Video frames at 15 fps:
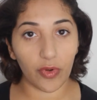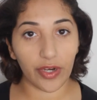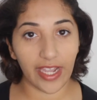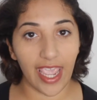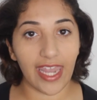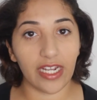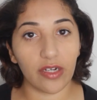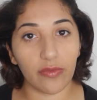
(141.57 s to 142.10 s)

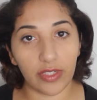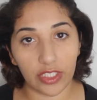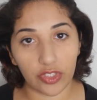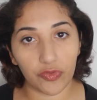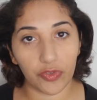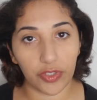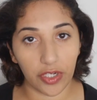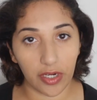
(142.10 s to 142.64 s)
organic
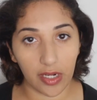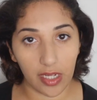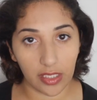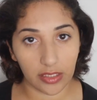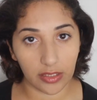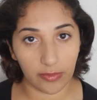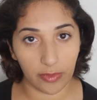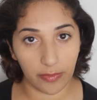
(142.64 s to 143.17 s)
reach for your
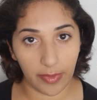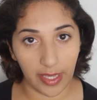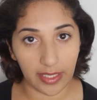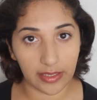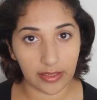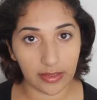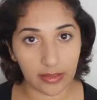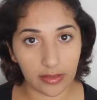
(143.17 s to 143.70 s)
customer
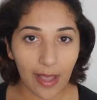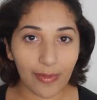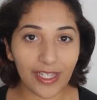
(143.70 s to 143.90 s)
base.